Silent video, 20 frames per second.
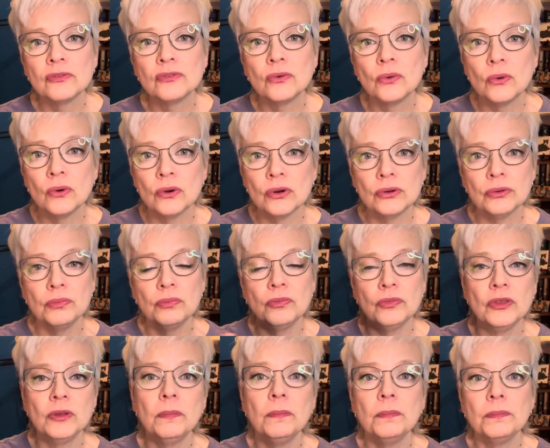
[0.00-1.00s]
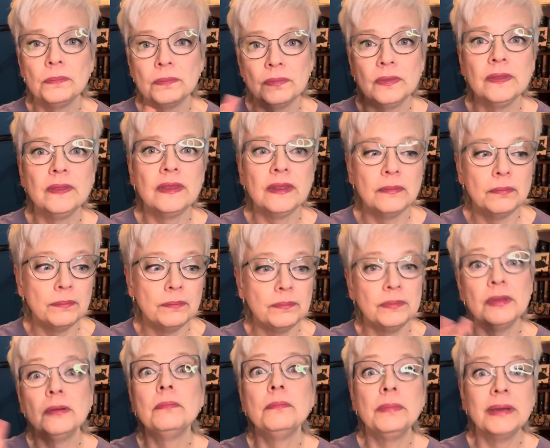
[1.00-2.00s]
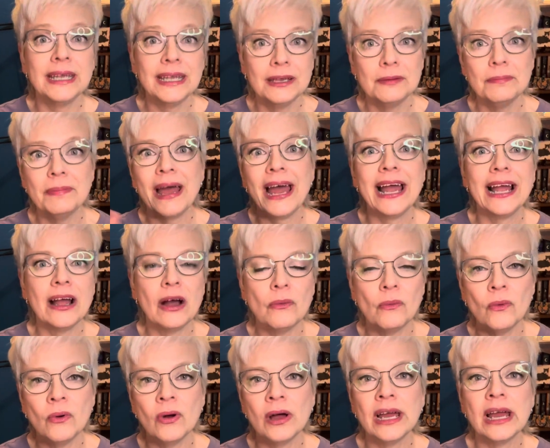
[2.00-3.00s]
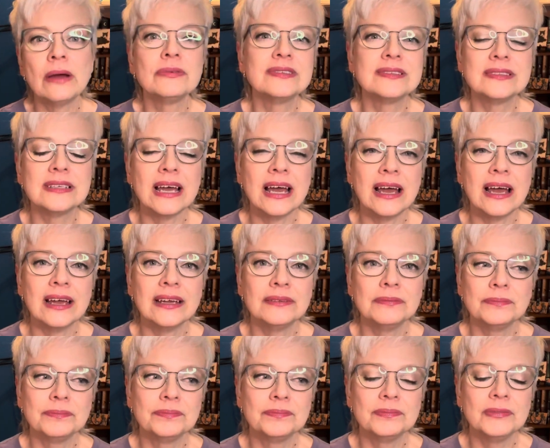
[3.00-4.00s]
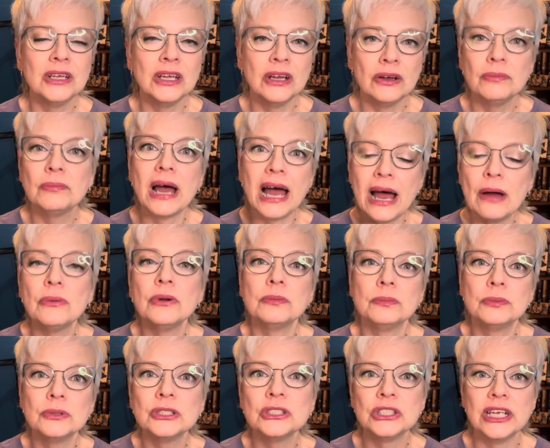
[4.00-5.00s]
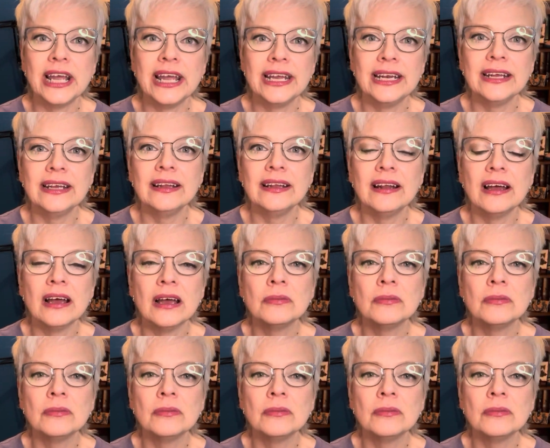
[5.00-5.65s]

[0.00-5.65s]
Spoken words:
for the big bag I want, I would appreciate it.